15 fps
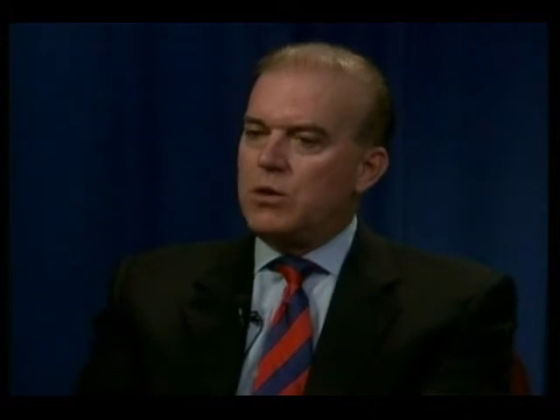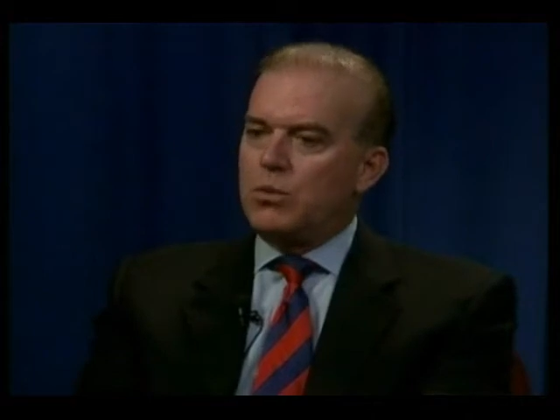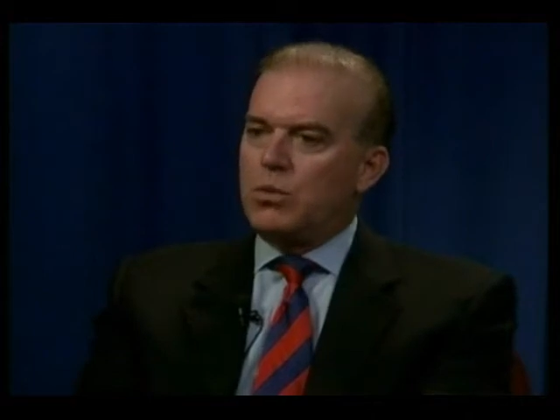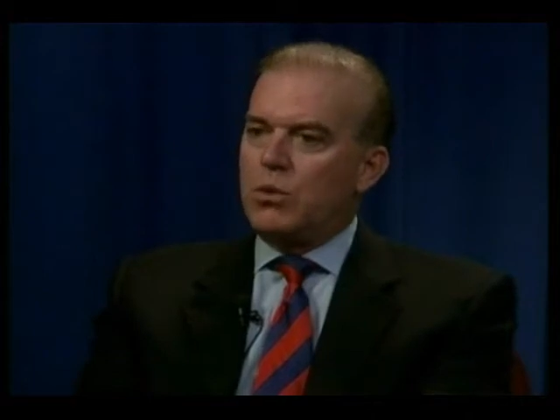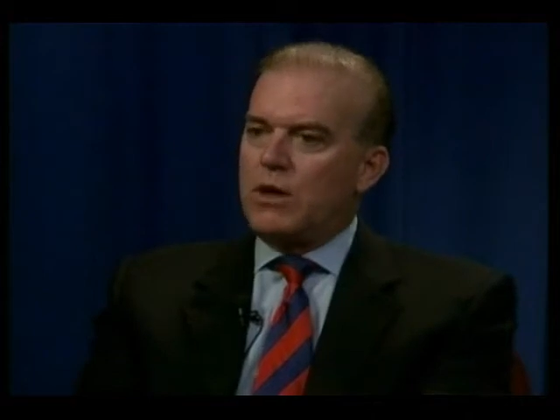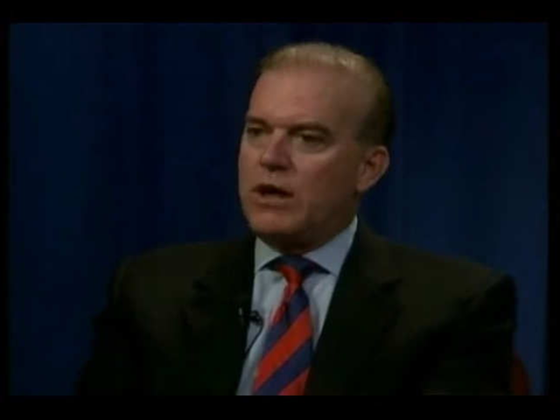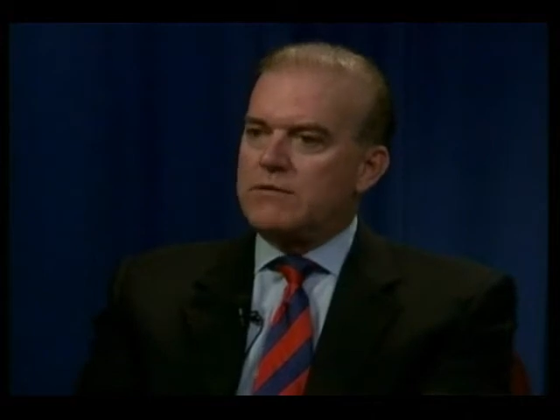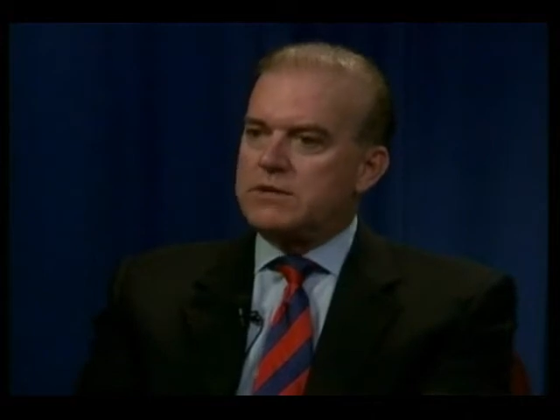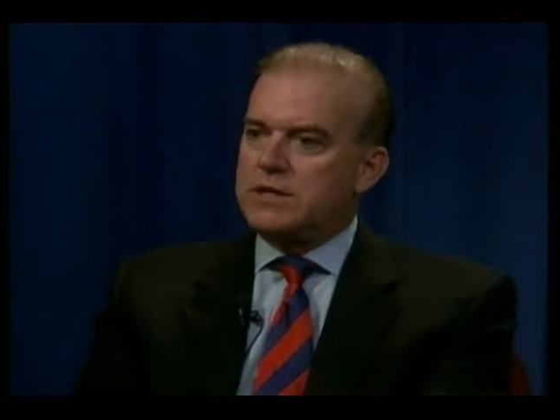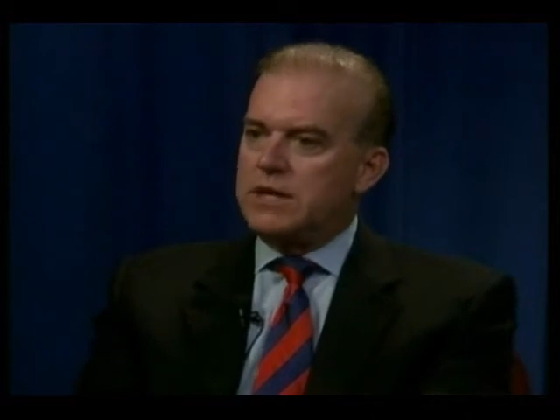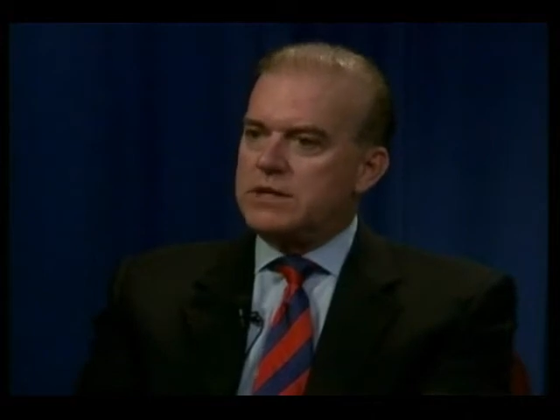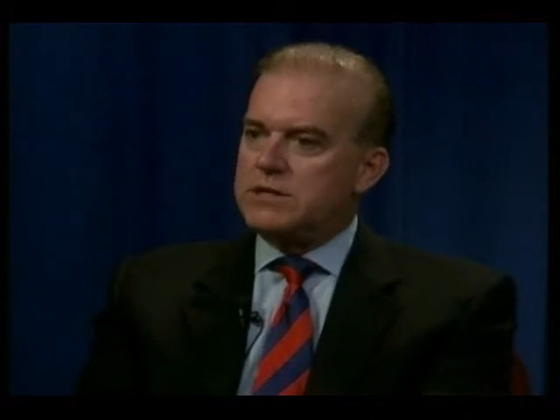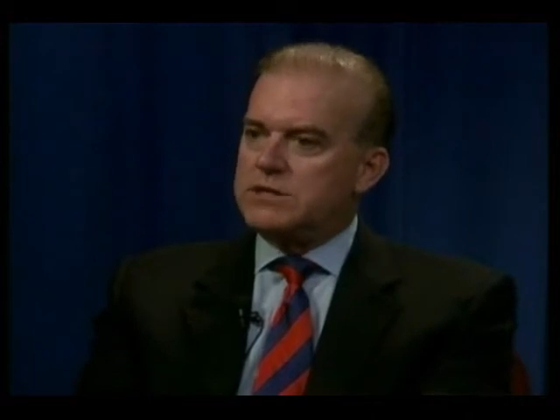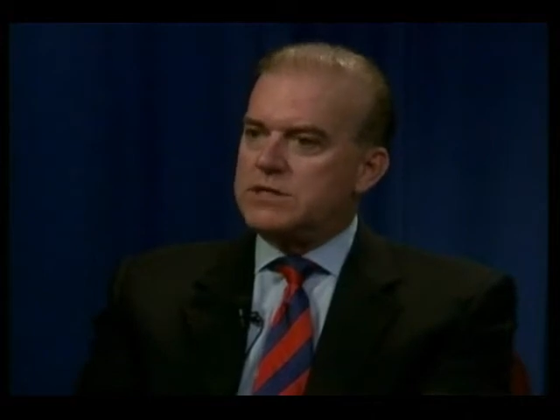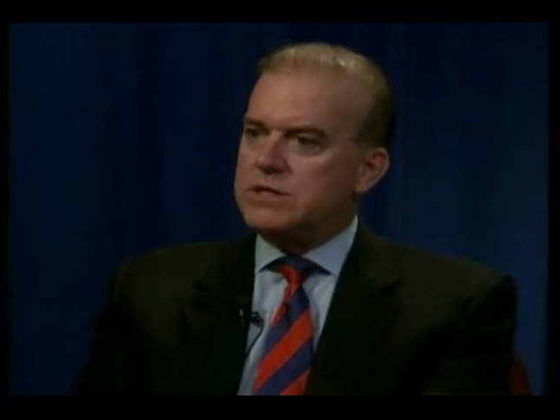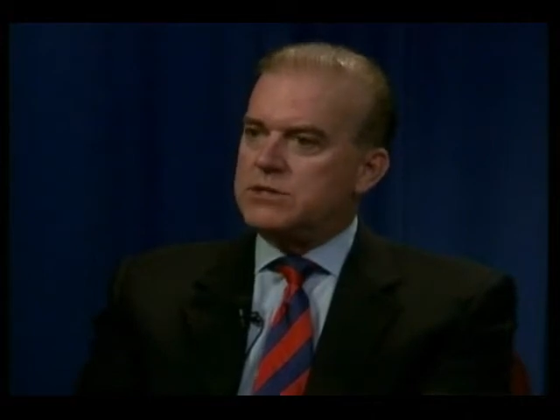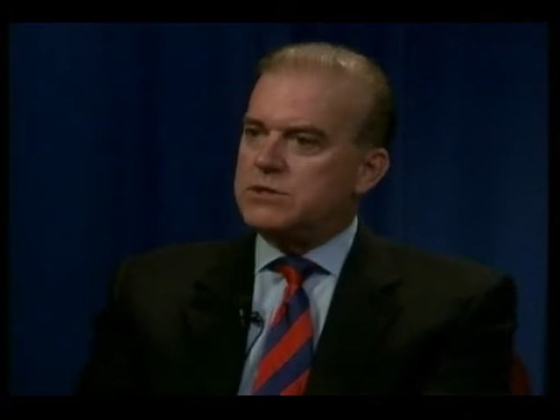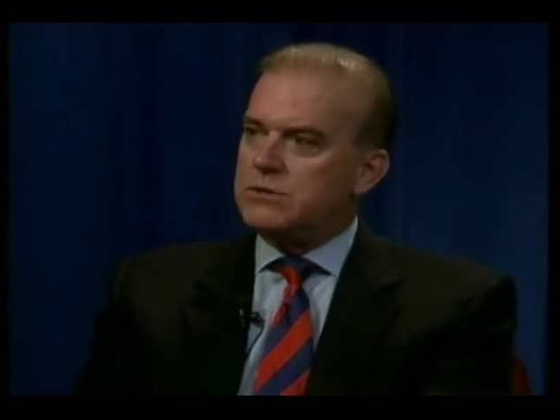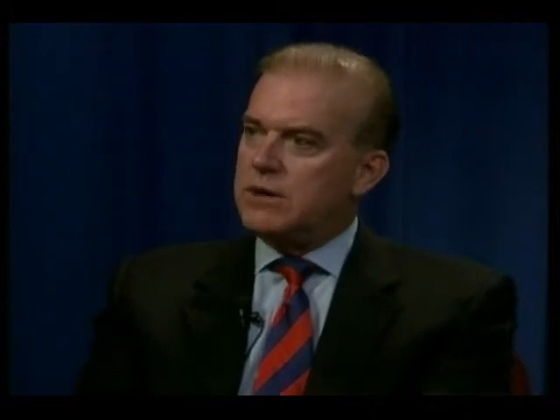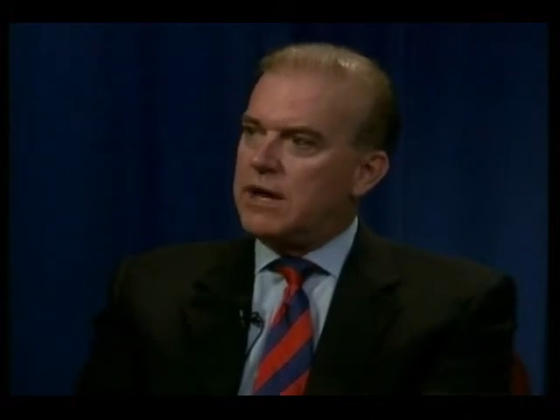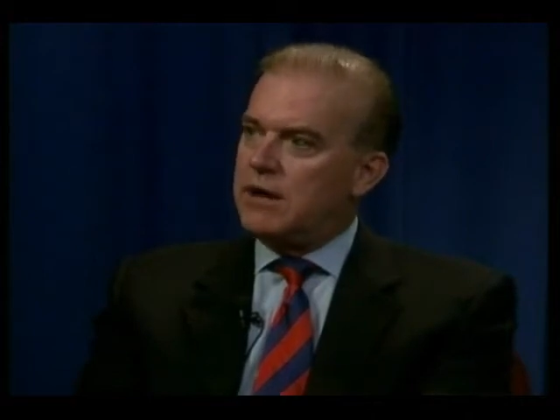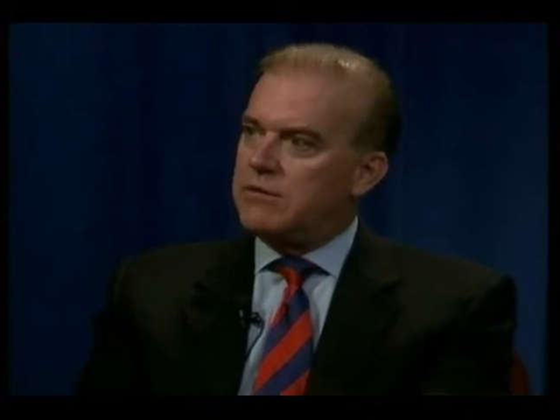will have a tendency
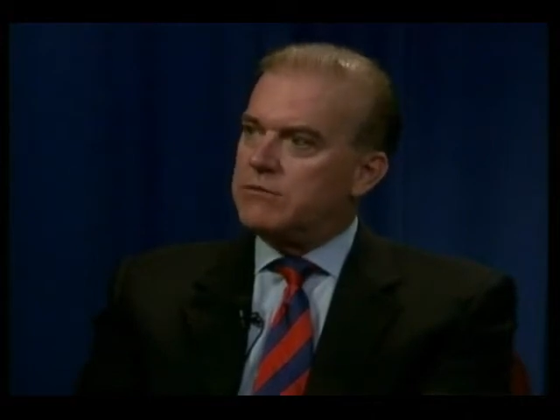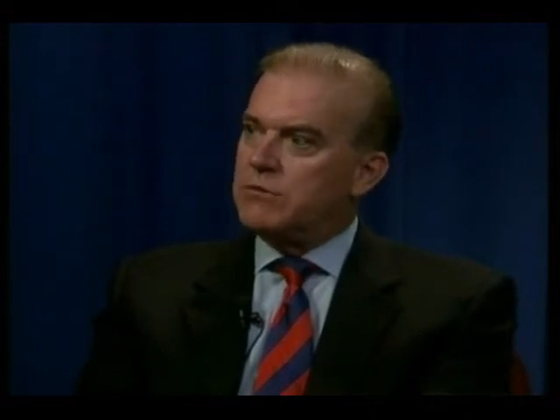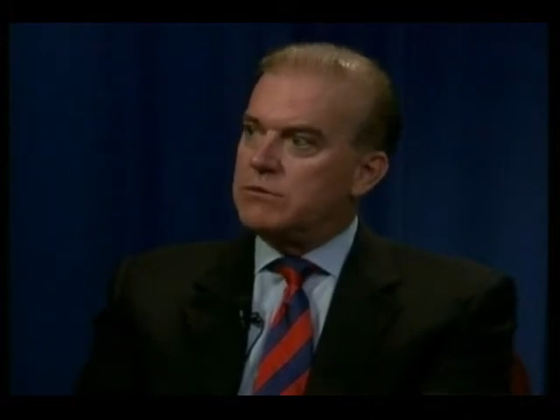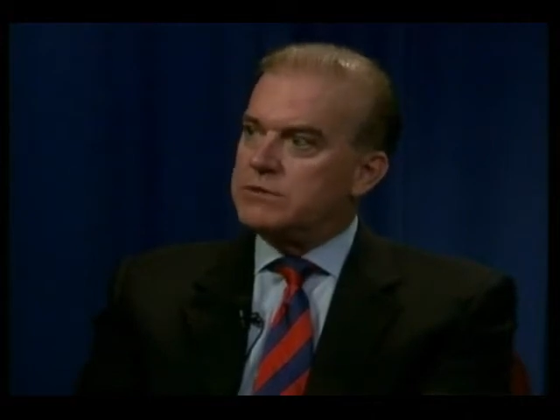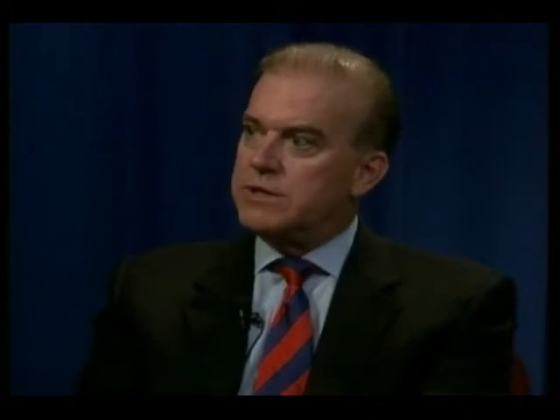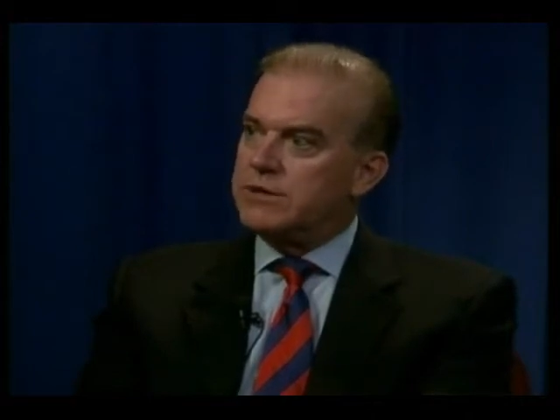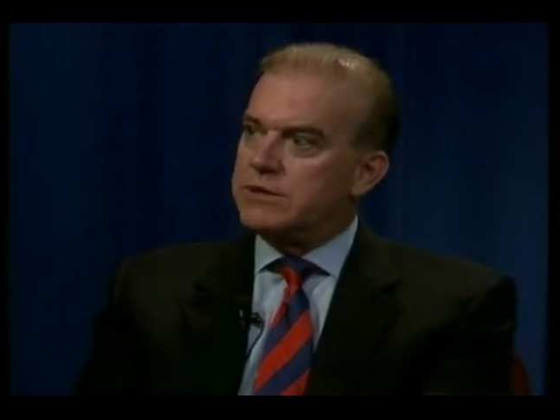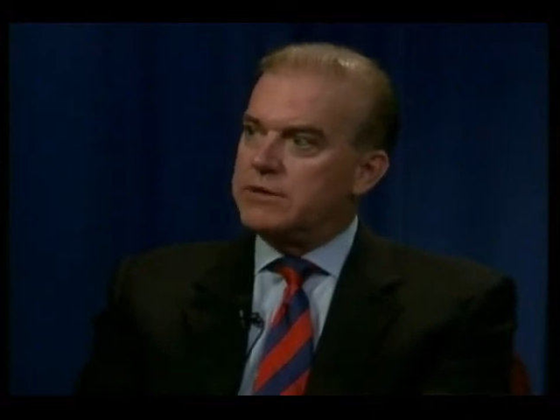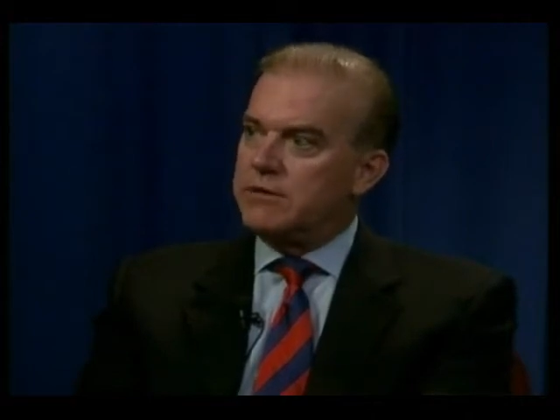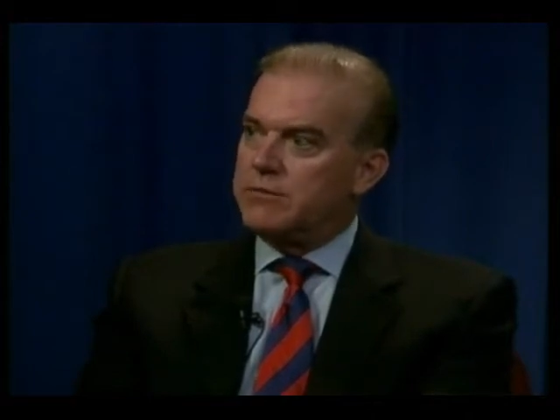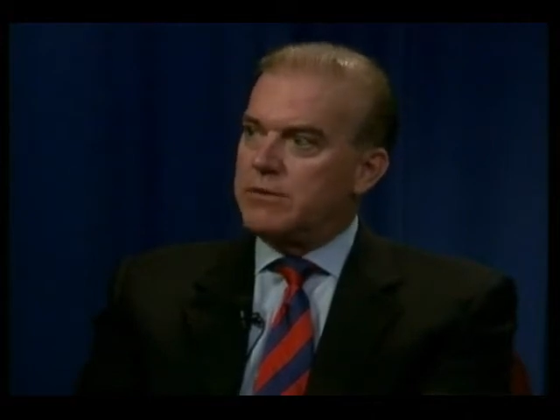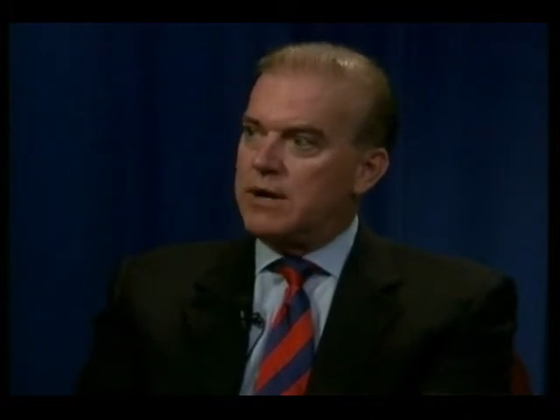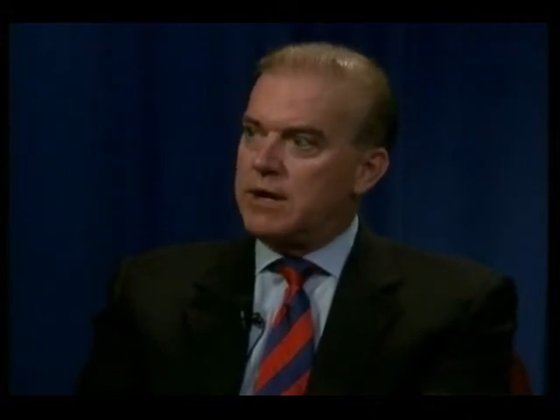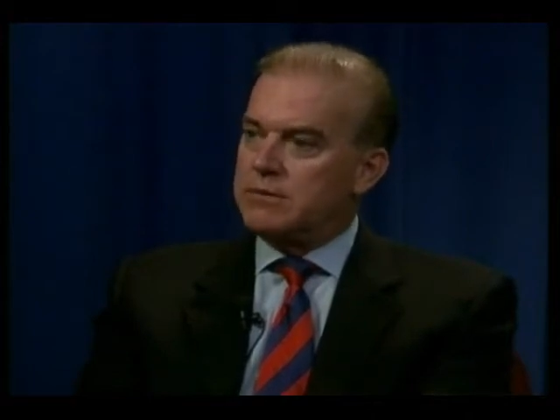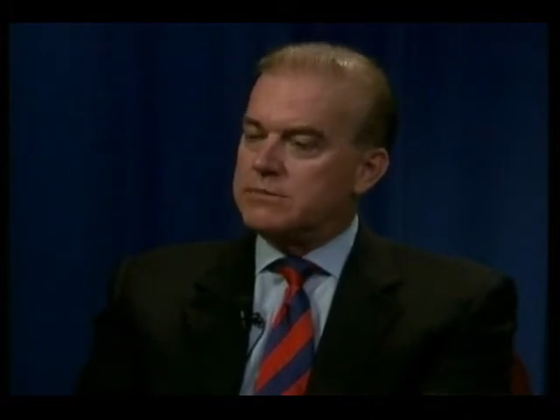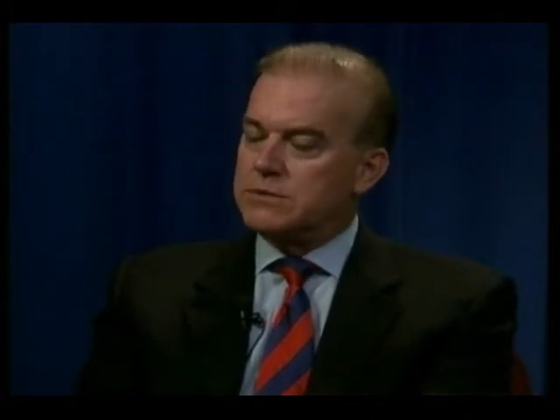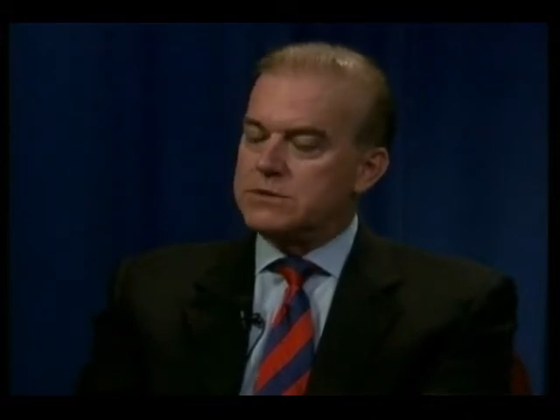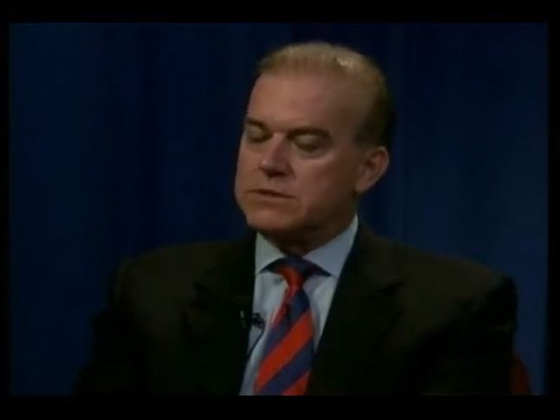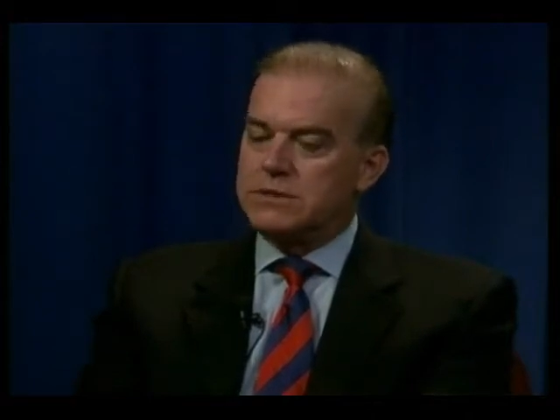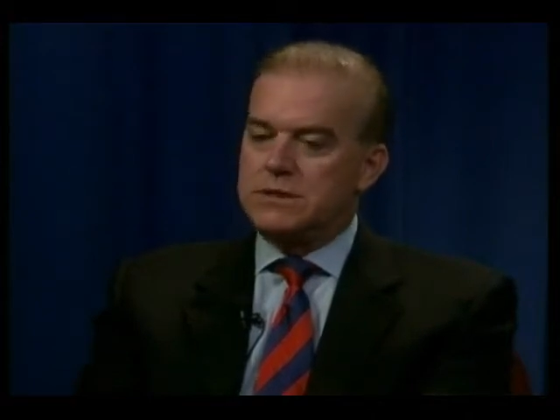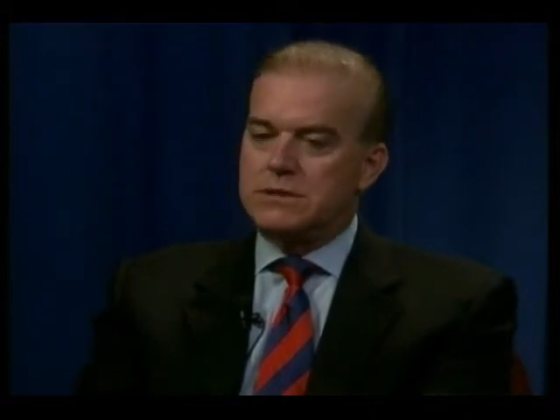to have rotator cuff problems.